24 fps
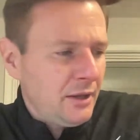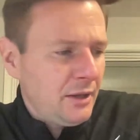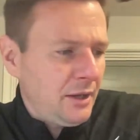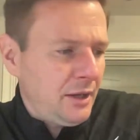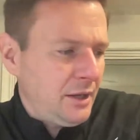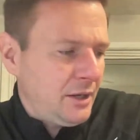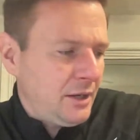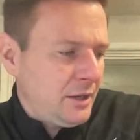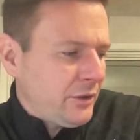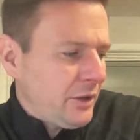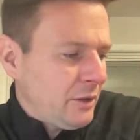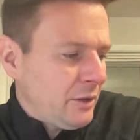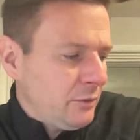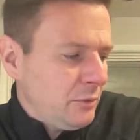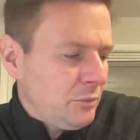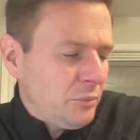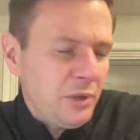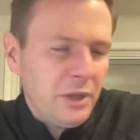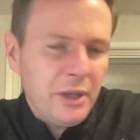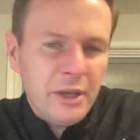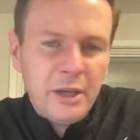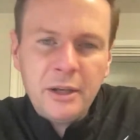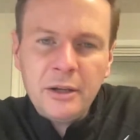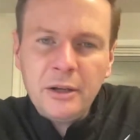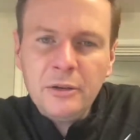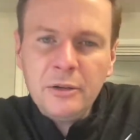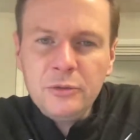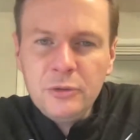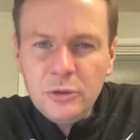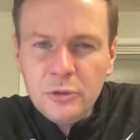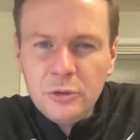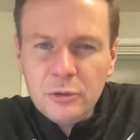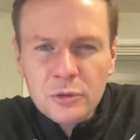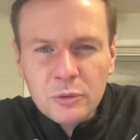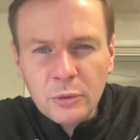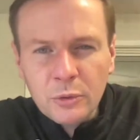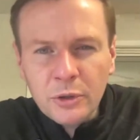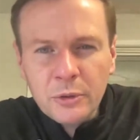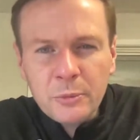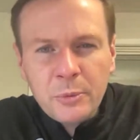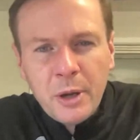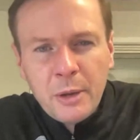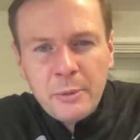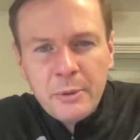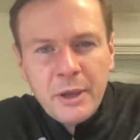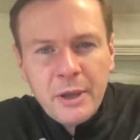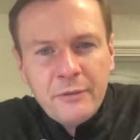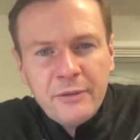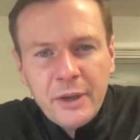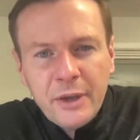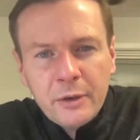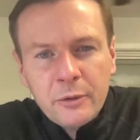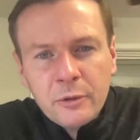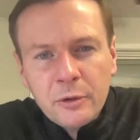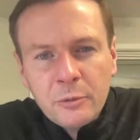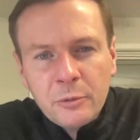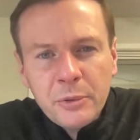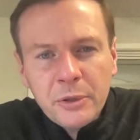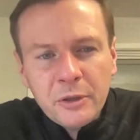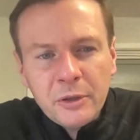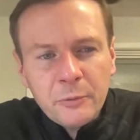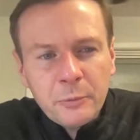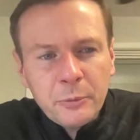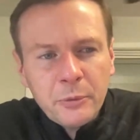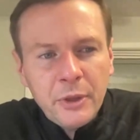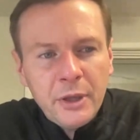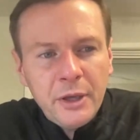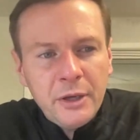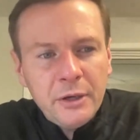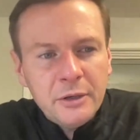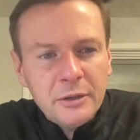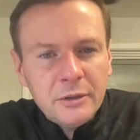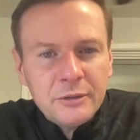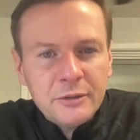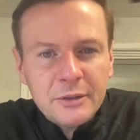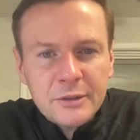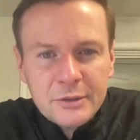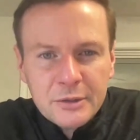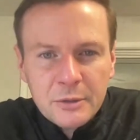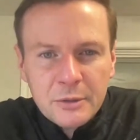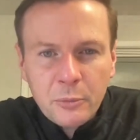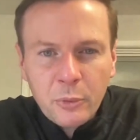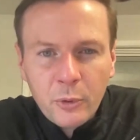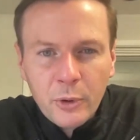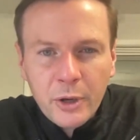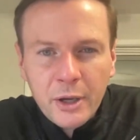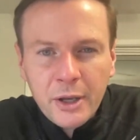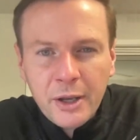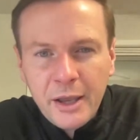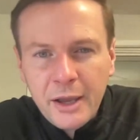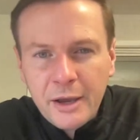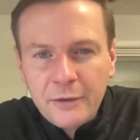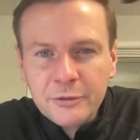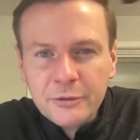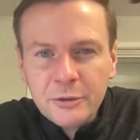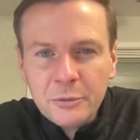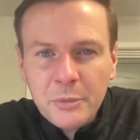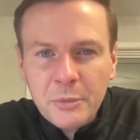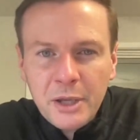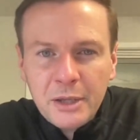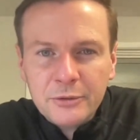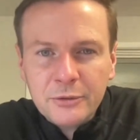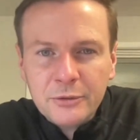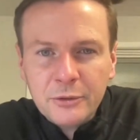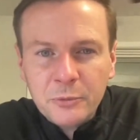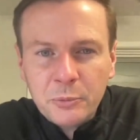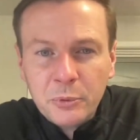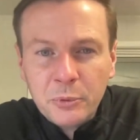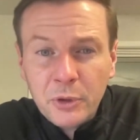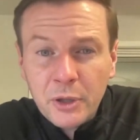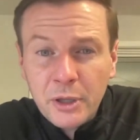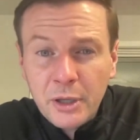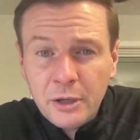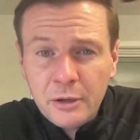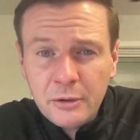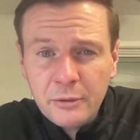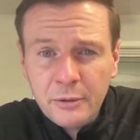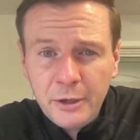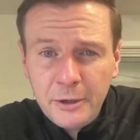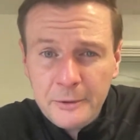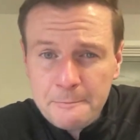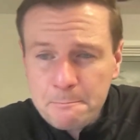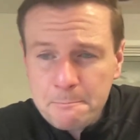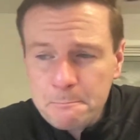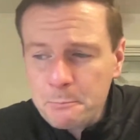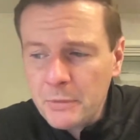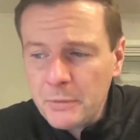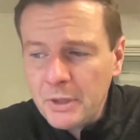And I thought it would be like an unusual to probably have that grouping of players at some point after Mantle's playing career.